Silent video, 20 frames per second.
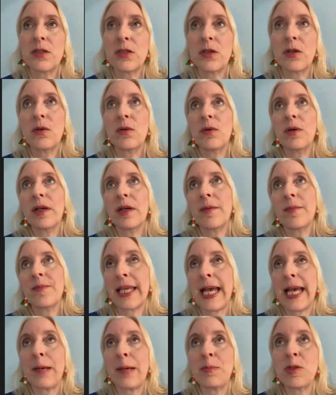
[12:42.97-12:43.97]
So the
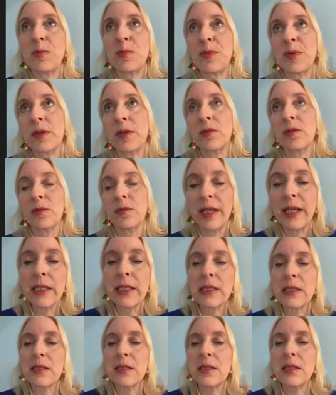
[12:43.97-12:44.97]
captopril
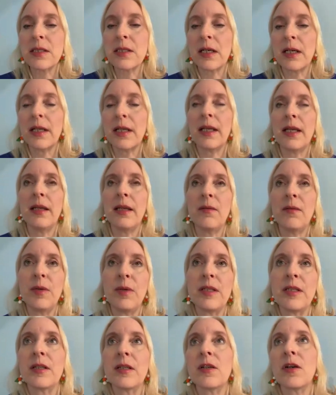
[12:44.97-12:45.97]
renal study,
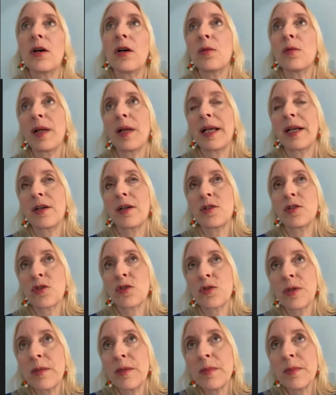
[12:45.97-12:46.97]
we did gallbladder
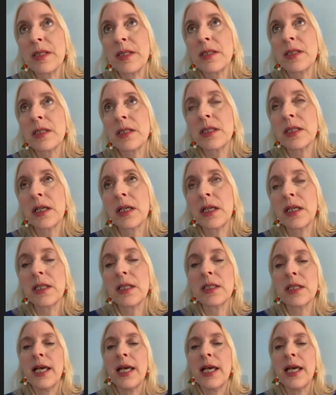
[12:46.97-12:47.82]
treatment studies.